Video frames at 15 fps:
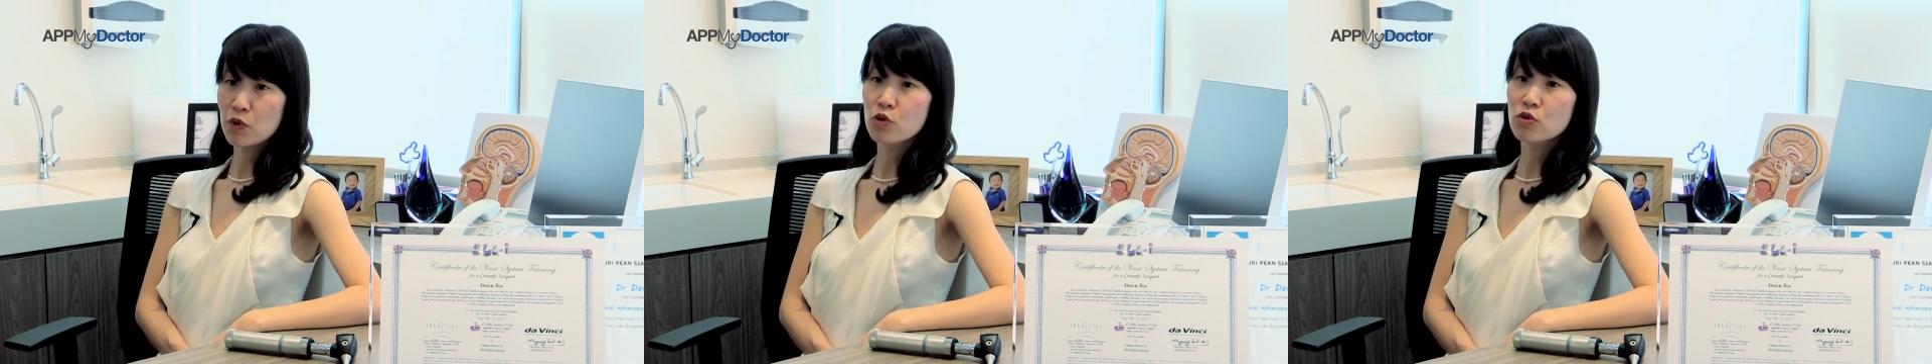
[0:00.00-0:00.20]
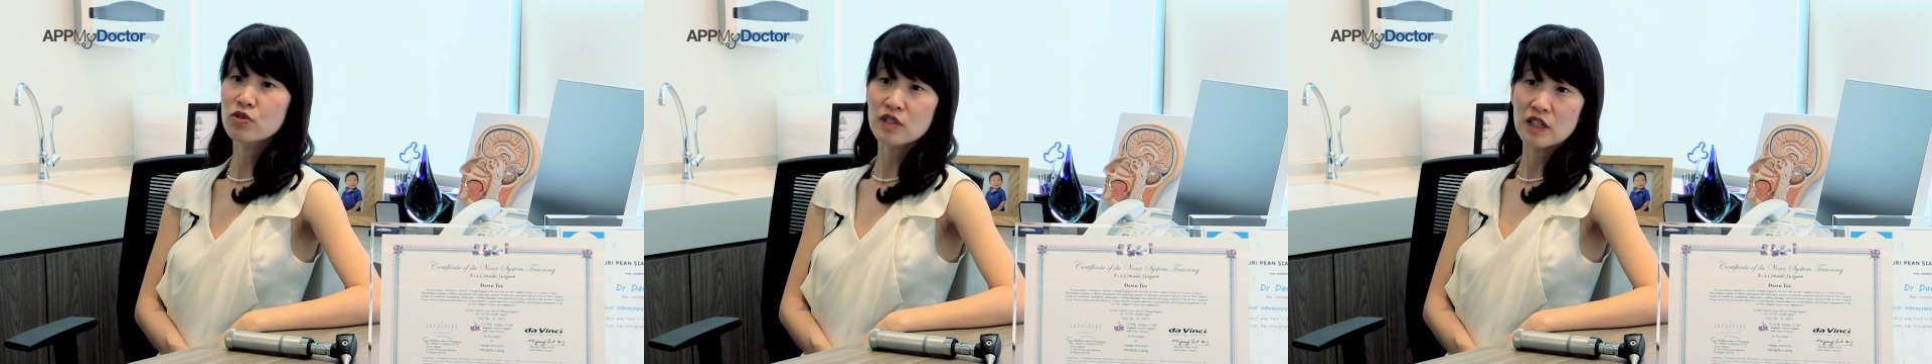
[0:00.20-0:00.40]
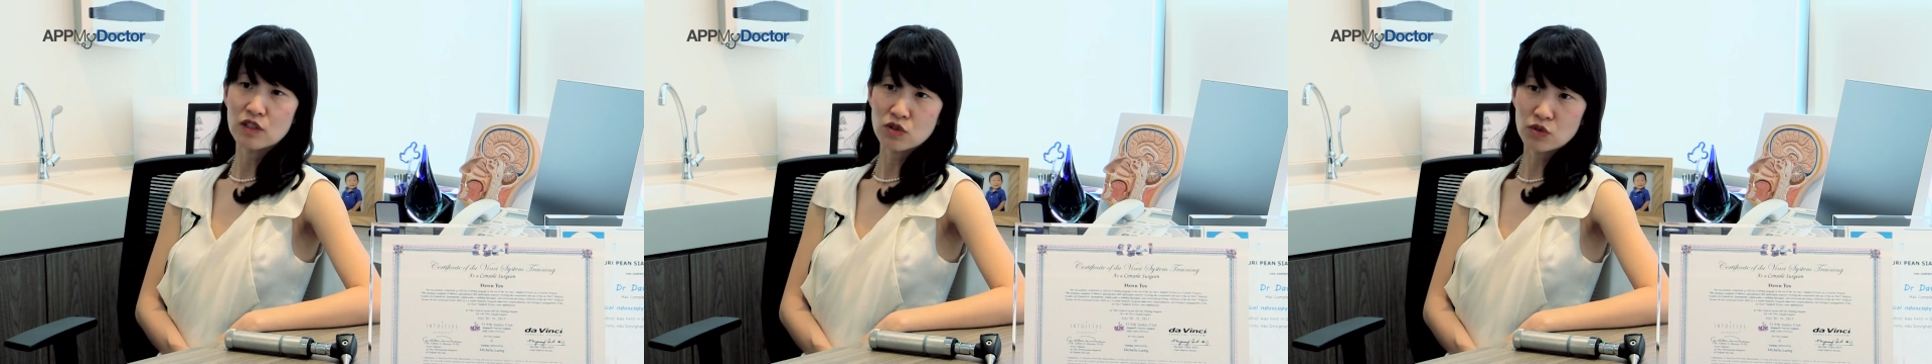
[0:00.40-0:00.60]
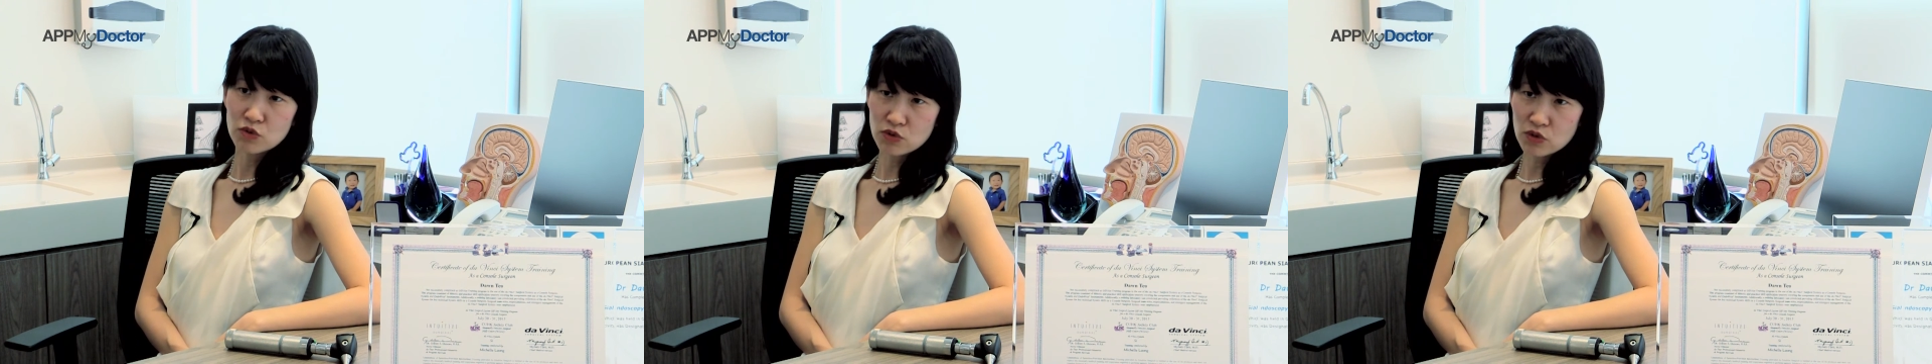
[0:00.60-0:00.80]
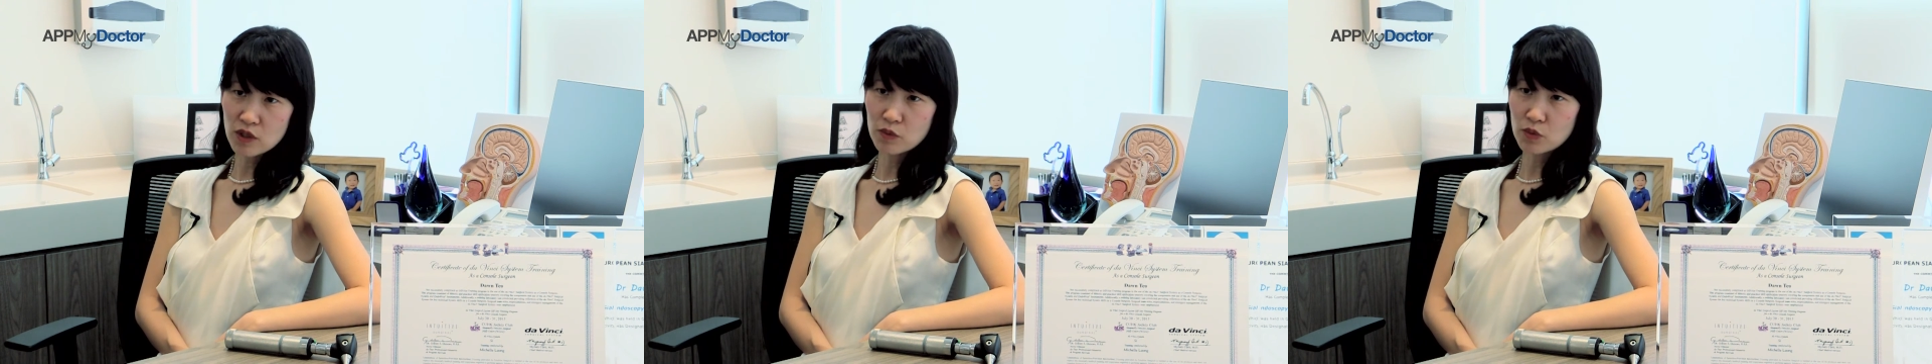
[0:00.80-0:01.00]

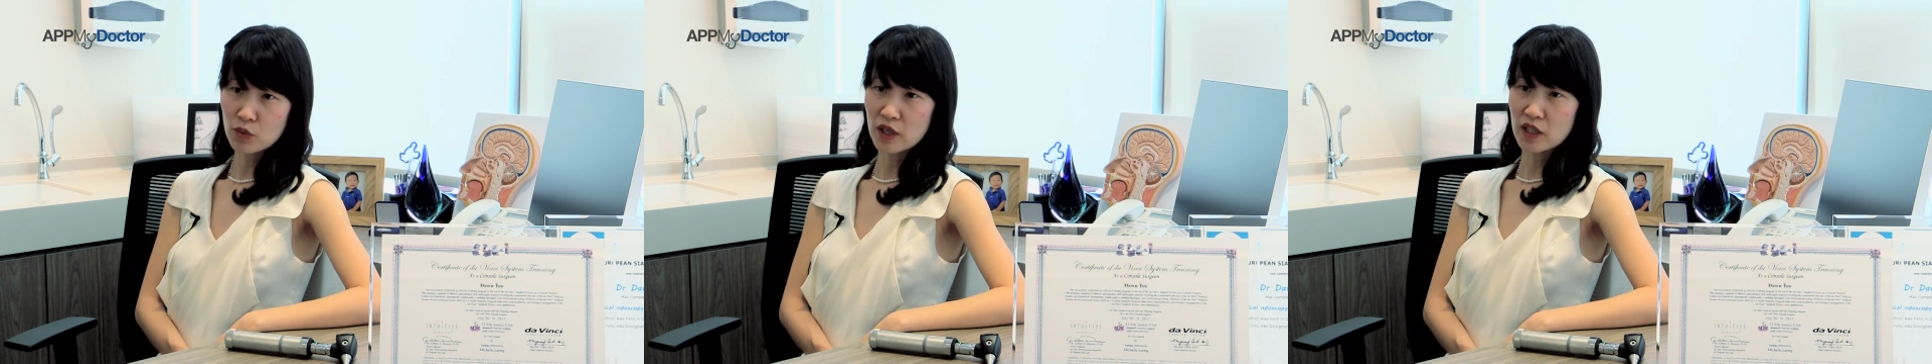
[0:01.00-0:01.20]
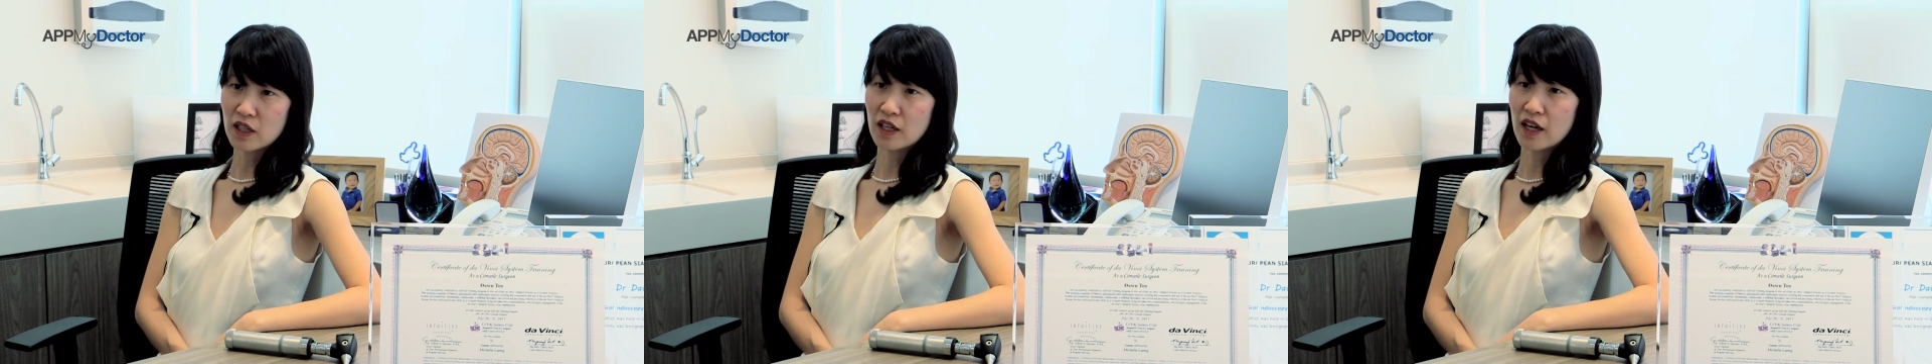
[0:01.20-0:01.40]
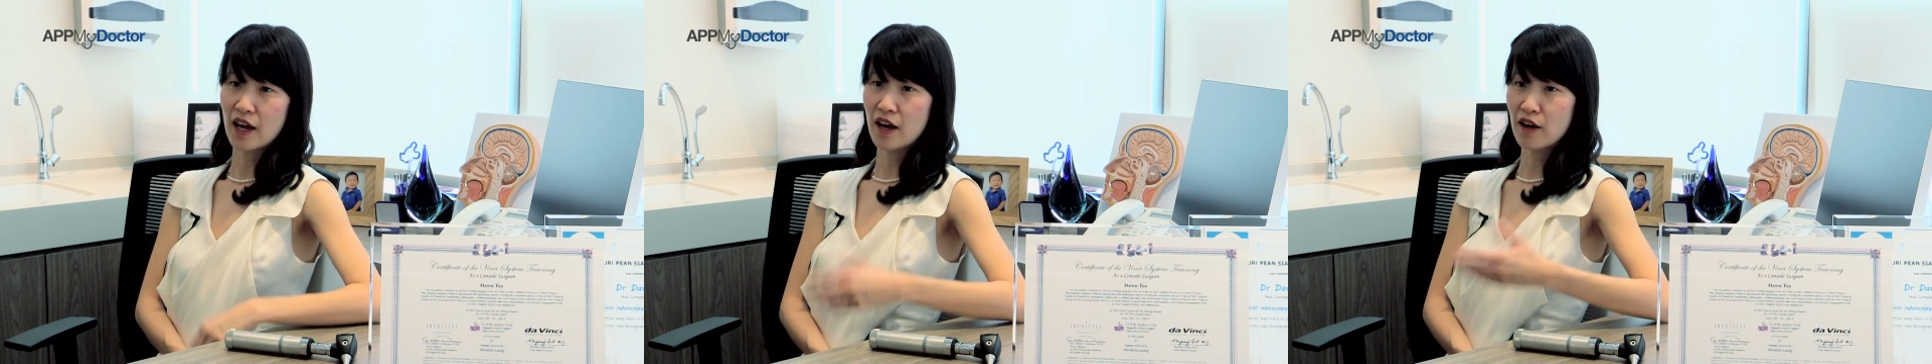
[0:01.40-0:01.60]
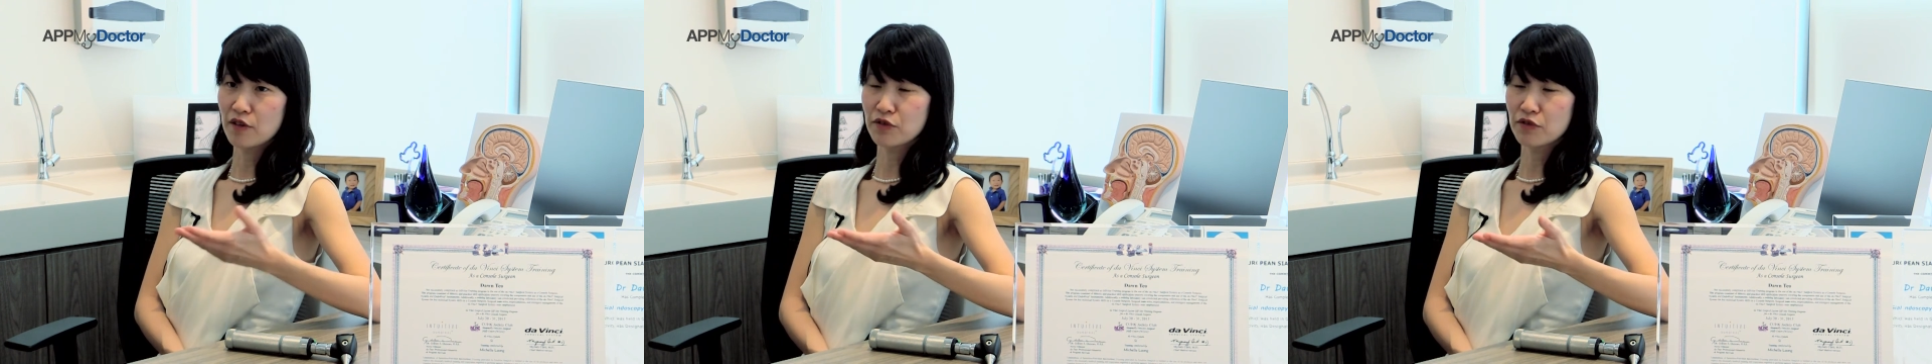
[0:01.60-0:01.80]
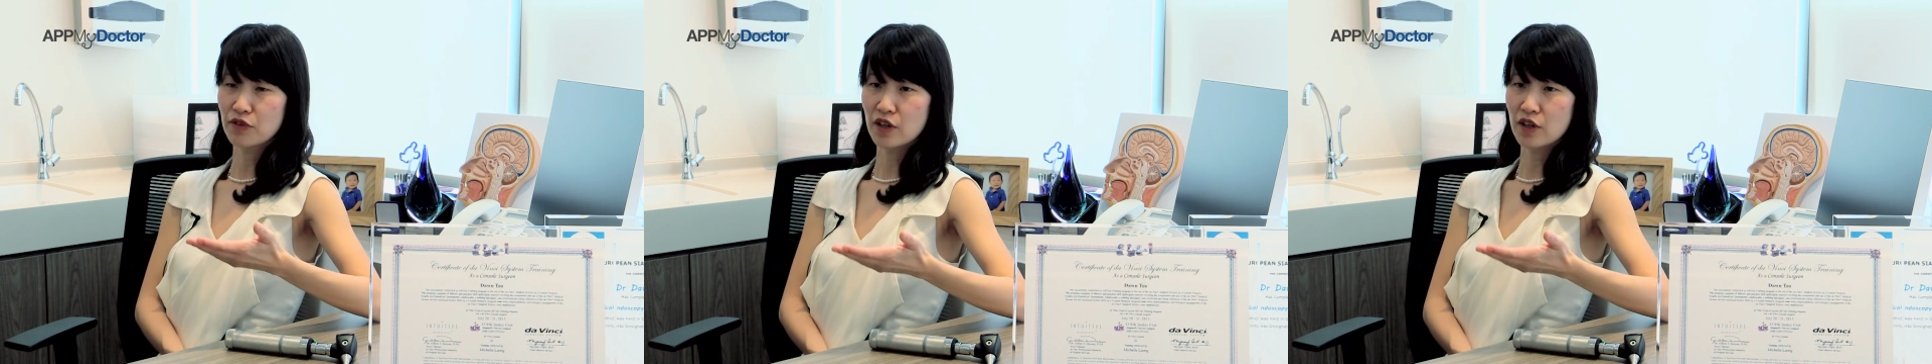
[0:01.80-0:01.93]
post-nasal drip where they have